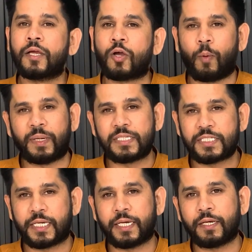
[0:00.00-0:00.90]

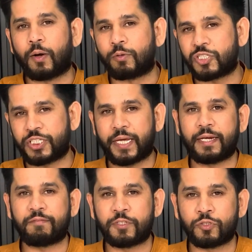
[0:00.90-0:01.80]
commenting, or
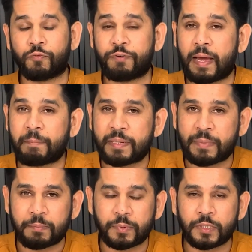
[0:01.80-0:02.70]
sharing with your family
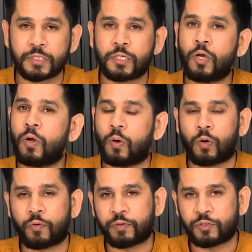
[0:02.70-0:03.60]
members
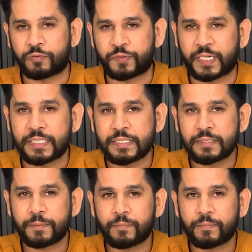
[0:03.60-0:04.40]
or with your friends.